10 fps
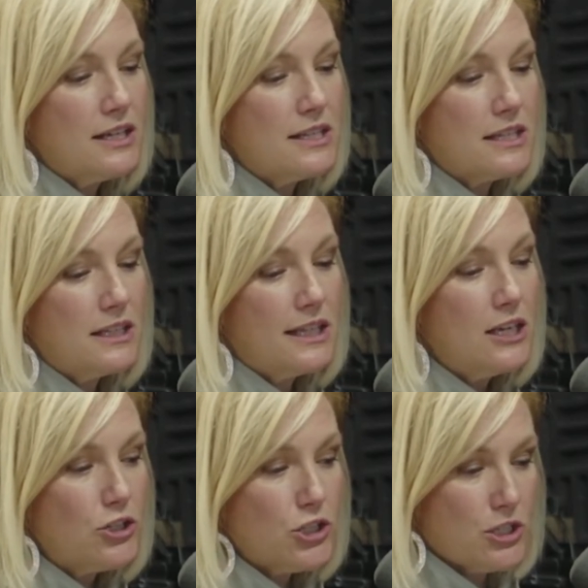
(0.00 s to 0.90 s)
it's a
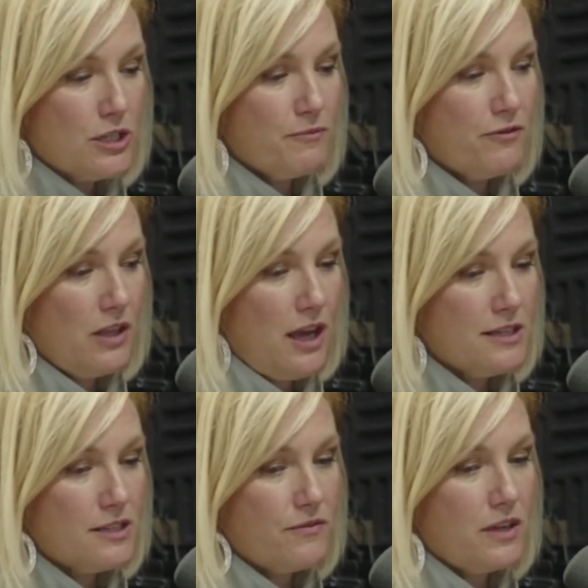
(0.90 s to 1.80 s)
leadership
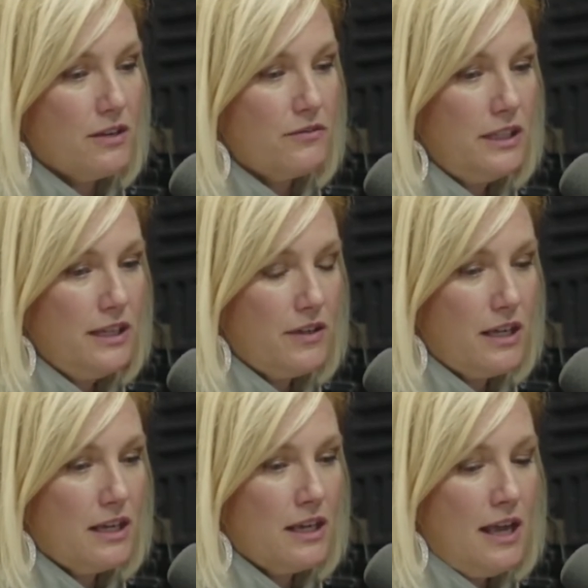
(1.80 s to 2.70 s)
philosophy of
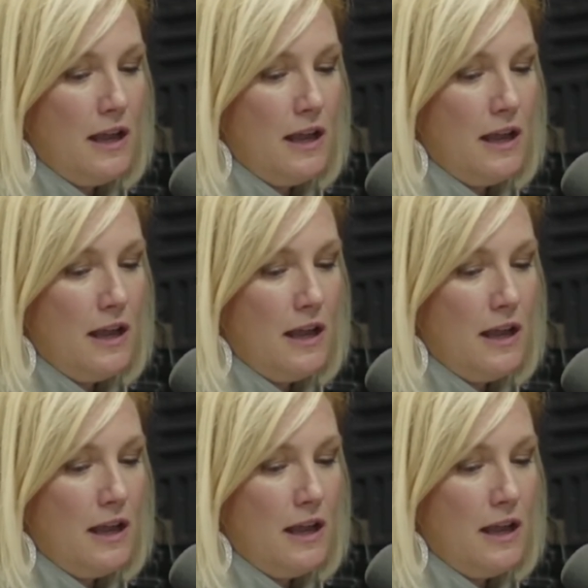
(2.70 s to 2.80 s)
living.